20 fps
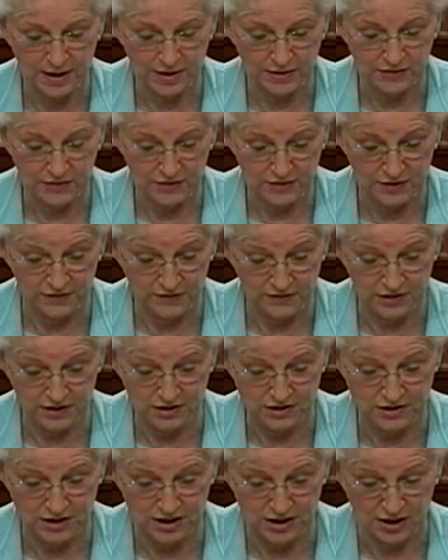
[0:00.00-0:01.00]
Then they
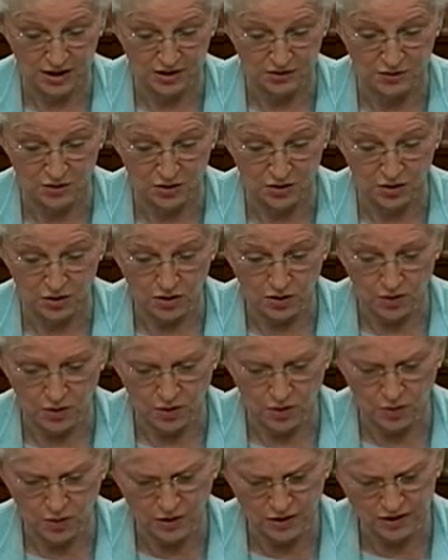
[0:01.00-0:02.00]
said,
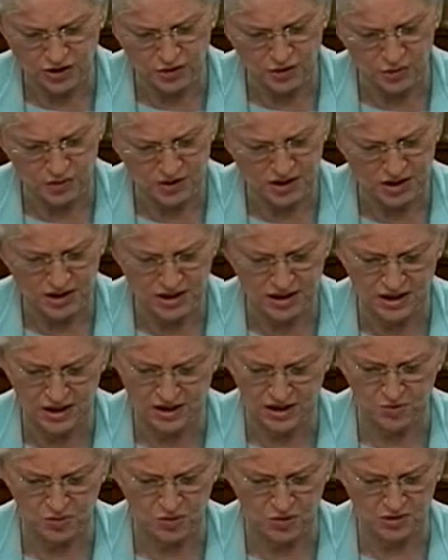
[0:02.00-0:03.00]
Why do we need any
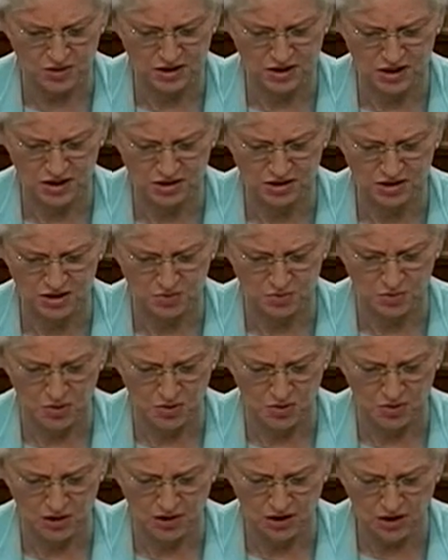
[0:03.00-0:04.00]
more
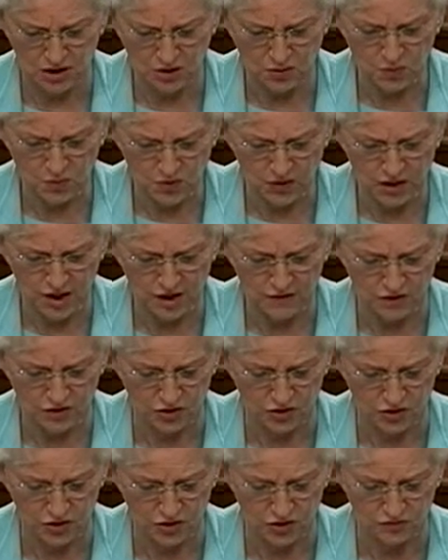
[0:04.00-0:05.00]
testimony? We have
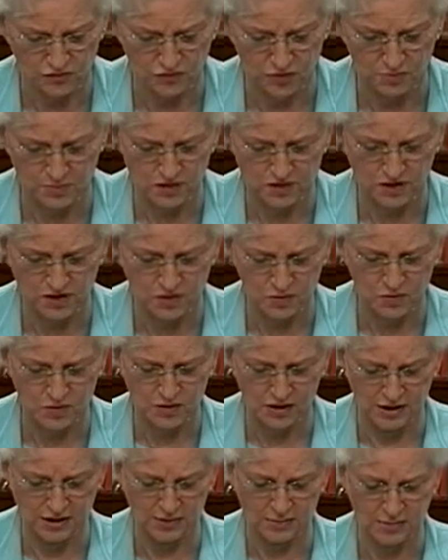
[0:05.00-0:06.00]
heard it from his own
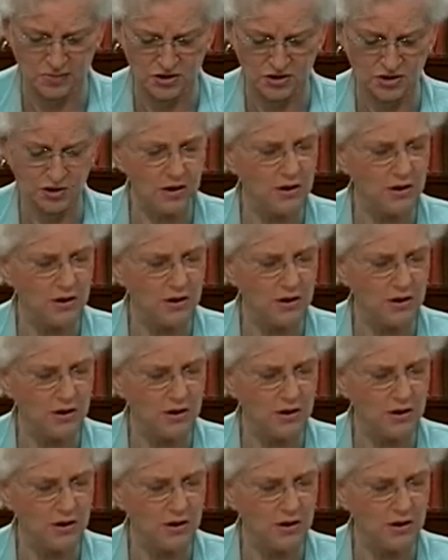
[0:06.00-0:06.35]
lips.